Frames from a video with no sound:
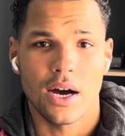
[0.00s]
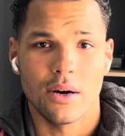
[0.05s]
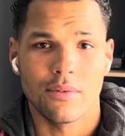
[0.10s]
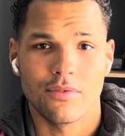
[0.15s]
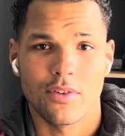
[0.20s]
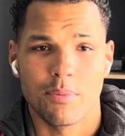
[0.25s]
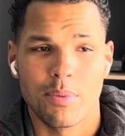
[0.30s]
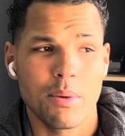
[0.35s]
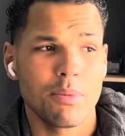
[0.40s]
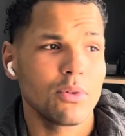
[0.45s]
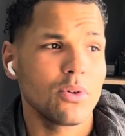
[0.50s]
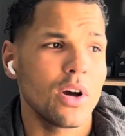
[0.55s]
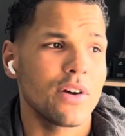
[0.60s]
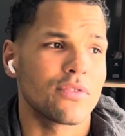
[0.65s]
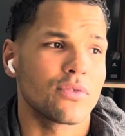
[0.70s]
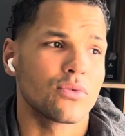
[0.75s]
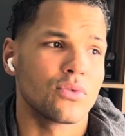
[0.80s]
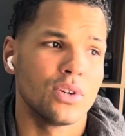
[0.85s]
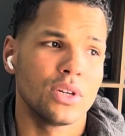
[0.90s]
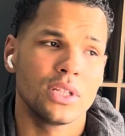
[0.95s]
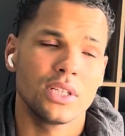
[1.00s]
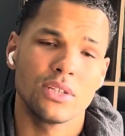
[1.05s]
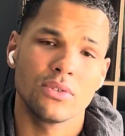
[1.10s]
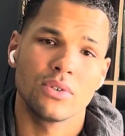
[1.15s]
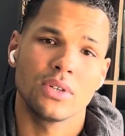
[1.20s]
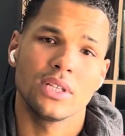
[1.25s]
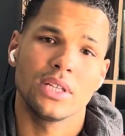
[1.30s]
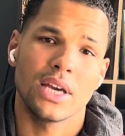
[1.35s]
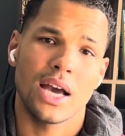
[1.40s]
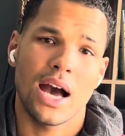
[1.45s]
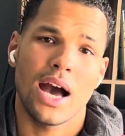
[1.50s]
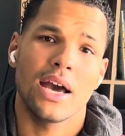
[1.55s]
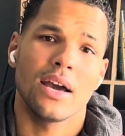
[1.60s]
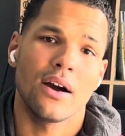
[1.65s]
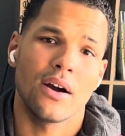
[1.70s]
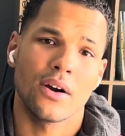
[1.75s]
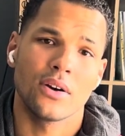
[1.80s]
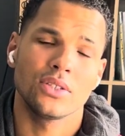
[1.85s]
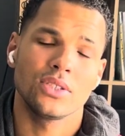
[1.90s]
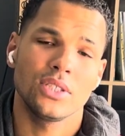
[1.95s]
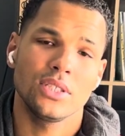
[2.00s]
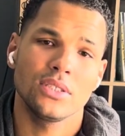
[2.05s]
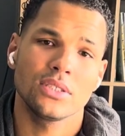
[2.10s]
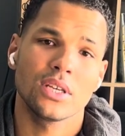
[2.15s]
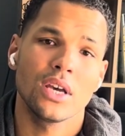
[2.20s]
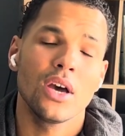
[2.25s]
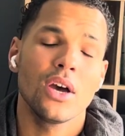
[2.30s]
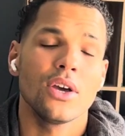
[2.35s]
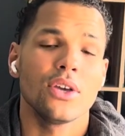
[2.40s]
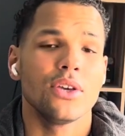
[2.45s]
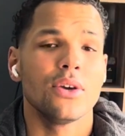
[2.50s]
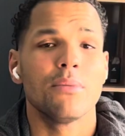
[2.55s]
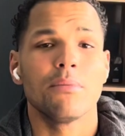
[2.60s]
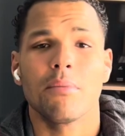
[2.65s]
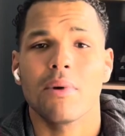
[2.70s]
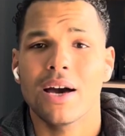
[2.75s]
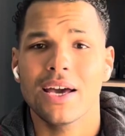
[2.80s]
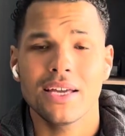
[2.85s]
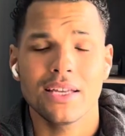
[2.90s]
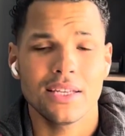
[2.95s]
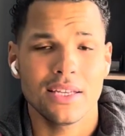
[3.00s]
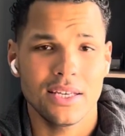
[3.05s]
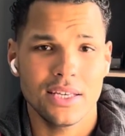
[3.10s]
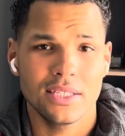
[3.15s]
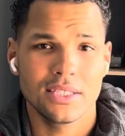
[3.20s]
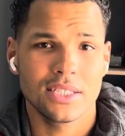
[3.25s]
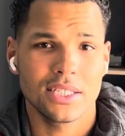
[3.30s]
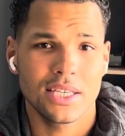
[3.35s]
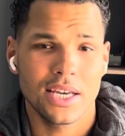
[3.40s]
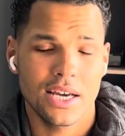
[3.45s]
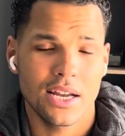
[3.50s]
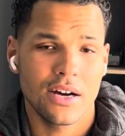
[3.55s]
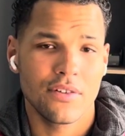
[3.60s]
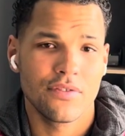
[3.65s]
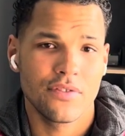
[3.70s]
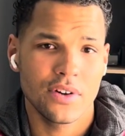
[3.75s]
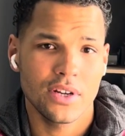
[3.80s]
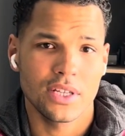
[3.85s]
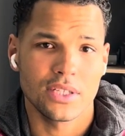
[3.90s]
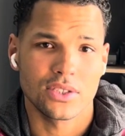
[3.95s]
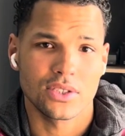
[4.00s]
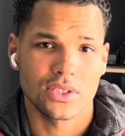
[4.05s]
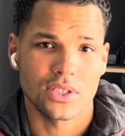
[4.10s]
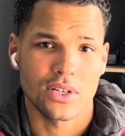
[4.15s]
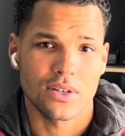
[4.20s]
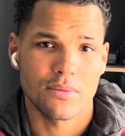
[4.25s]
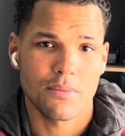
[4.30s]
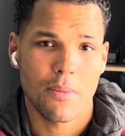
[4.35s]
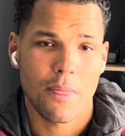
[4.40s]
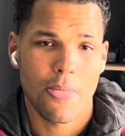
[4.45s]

For people who have really, really high arches, you might need to get a foot insert.